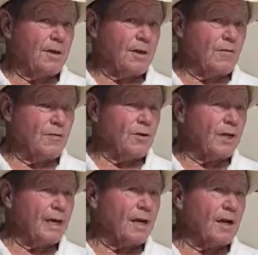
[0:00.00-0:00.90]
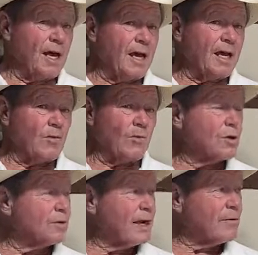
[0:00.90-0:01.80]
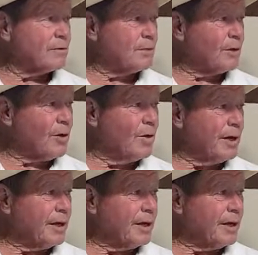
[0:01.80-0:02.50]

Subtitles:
if you get out of line, word travels pretty quick.